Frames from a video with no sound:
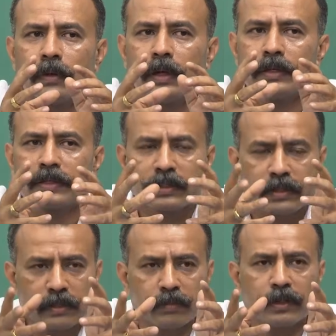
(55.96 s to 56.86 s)
it is just
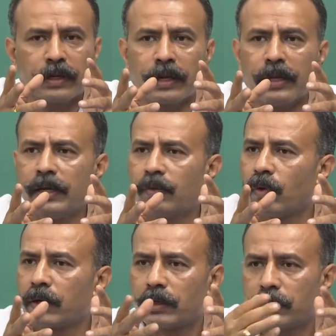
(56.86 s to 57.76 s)
a simple technique
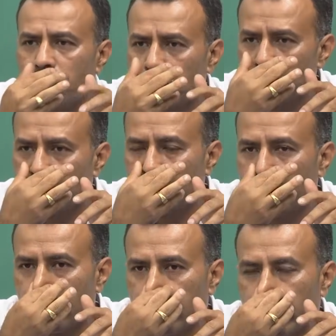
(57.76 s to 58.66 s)
what most of the
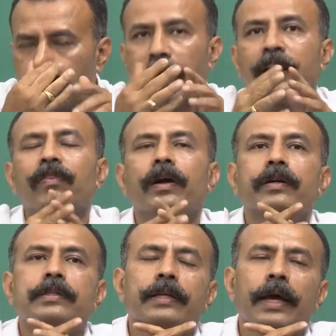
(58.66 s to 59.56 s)
laymen kind of
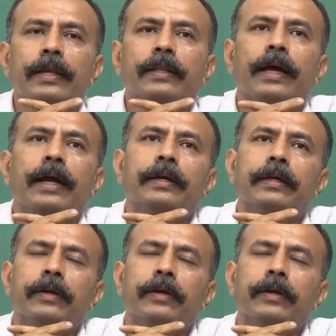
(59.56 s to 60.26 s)
understand, that